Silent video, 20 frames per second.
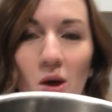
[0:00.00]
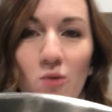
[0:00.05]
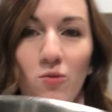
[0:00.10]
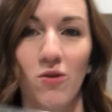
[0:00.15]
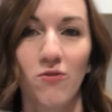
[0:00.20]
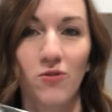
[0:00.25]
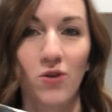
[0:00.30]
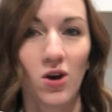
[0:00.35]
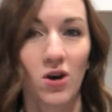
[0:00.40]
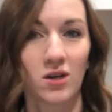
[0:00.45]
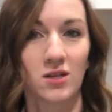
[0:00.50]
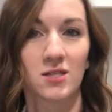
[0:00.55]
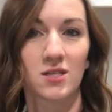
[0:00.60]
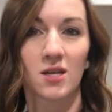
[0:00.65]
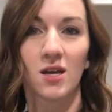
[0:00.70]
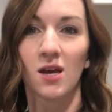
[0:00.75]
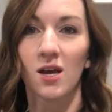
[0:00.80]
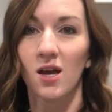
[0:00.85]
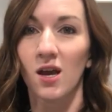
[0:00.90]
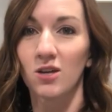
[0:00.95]
We've cooked
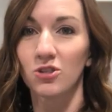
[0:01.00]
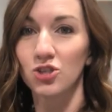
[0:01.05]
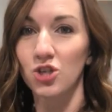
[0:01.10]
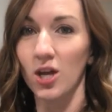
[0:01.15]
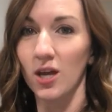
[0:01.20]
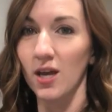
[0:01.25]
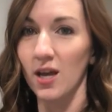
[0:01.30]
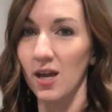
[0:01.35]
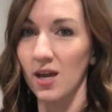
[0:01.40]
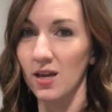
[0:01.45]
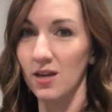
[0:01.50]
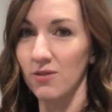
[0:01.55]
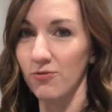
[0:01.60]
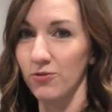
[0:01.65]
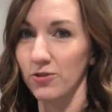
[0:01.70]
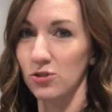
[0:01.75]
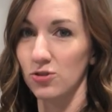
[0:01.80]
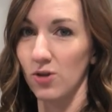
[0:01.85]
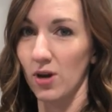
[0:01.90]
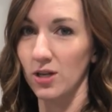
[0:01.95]
chicken,
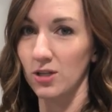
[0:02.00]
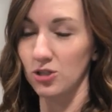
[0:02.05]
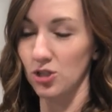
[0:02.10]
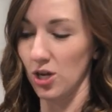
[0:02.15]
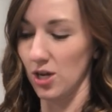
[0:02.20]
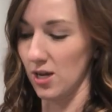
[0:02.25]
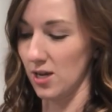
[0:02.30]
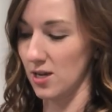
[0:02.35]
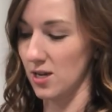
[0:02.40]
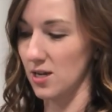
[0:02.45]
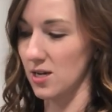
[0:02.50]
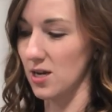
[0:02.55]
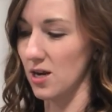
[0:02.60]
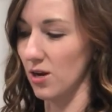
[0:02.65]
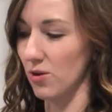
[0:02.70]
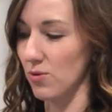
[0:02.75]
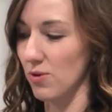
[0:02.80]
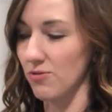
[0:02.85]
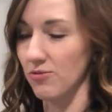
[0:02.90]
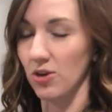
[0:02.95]
for shredded chicken in
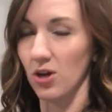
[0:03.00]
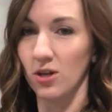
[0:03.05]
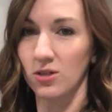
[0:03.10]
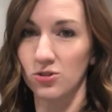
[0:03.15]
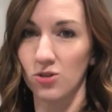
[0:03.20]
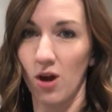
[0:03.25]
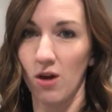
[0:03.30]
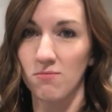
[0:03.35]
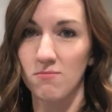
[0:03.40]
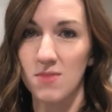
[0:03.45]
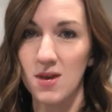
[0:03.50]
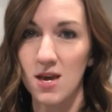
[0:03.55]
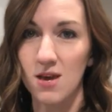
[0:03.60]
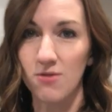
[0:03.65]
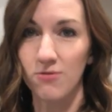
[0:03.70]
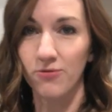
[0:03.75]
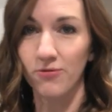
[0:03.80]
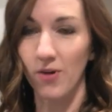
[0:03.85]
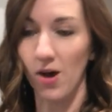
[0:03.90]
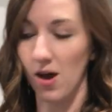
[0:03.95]
here, we've cooked ground
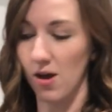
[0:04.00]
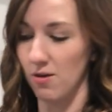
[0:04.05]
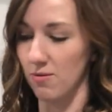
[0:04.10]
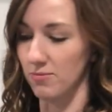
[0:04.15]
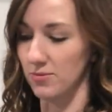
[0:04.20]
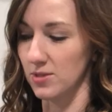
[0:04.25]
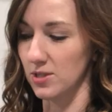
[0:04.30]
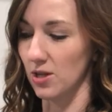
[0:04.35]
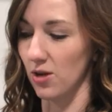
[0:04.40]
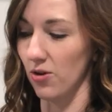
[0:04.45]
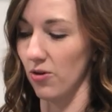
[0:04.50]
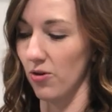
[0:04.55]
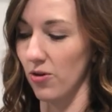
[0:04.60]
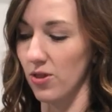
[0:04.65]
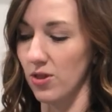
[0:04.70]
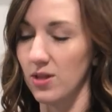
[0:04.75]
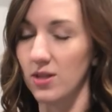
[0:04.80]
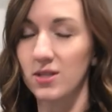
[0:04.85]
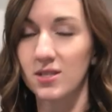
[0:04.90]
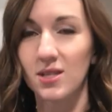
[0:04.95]
beef, so
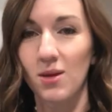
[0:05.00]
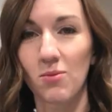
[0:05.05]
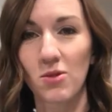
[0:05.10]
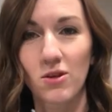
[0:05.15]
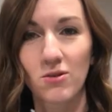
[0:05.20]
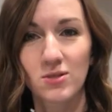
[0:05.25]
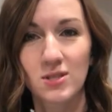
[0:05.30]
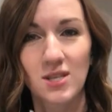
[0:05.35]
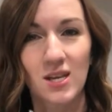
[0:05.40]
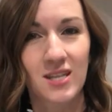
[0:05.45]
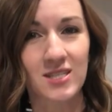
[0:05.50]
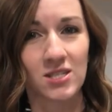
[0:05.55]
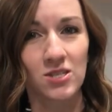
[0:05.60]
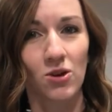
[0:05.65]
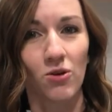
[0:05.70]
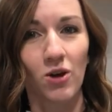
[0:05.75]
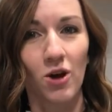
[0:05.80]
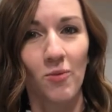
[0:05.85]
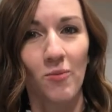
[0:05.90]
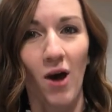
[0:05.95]
some of those things
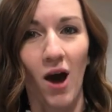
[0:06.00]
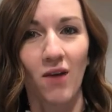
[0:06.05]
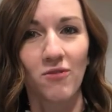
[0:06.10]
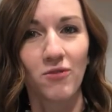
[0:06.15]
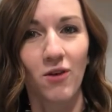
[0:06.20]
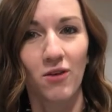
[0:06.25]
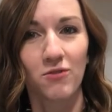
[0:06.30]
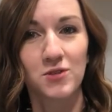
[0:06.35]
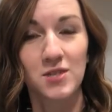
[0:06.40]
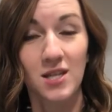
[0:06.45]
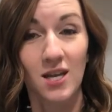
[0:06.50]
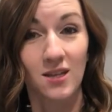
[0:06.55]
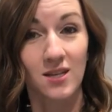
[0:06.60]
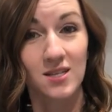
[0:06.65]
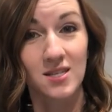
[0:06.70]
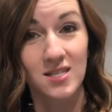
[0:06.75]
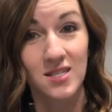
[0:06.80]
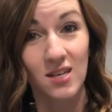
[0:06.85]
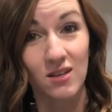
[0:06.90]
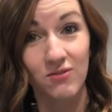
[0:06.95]
don't come off of
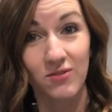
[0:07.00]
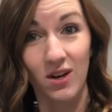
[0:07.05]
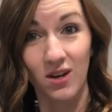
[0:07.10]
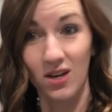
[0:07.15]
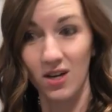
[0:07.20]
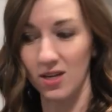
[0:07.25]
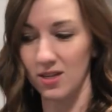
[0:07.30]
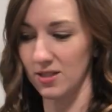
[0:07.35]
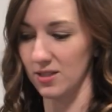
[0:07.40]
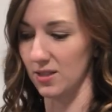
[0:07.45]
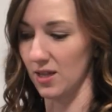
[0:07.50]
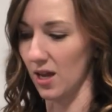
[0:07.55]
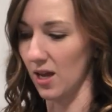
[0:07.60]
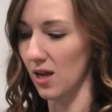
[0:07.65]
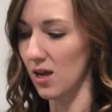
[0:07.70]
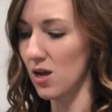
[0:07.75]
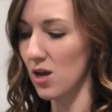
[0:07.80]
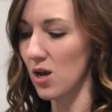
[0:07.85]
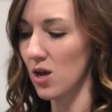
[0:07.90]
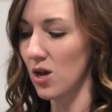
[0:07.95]
stainless steel very easily.
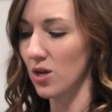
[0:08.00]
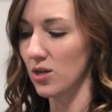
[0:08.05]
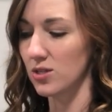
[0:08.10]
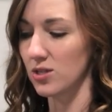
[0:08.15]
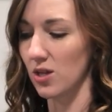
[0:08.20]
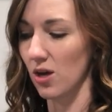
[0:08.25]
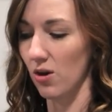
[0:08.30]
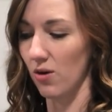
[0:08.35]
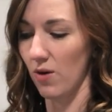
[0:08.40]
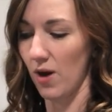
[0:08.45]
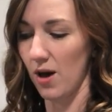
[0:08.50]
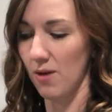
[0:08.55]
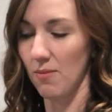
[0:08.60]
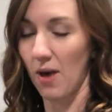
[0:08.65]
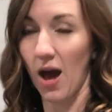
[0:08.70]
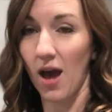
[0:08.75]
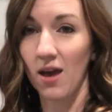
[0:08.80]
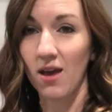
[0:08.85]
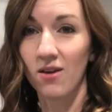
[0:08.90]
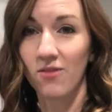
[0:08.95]
So
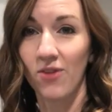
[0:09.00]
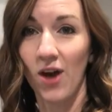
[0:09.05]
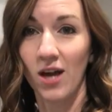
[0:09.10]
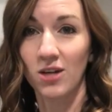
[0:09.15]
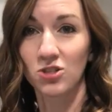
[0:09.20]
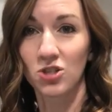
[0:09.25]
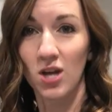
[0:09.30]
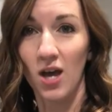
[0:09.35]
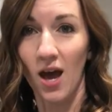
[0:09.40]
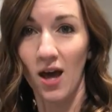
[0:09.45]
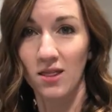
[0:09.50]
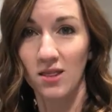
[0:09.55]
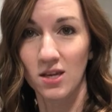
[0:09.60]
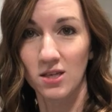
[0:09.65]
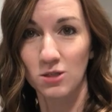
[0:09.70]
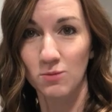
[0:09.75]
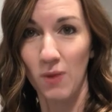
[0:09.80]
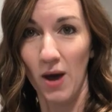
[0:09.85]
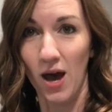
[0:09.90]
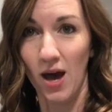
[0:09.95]
I have actually had
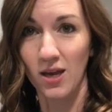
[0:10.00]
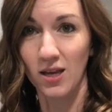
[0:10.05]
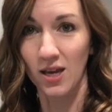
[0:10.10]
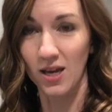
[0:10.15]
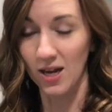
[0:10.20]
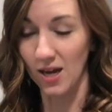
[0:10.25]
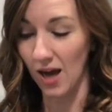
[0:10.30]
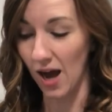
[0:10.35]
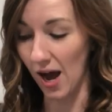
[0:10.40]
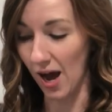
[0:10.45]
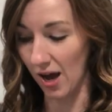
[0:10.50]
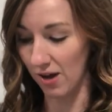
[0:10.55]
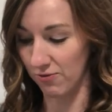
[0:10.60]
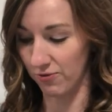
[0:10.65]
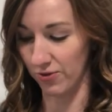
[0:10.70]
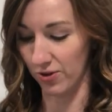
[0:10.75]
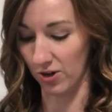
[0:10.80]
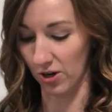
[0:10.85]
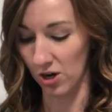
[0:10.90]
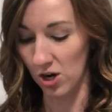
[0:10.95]
this pot getting hot
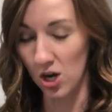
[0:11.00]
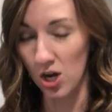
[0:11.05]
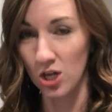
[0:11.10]
for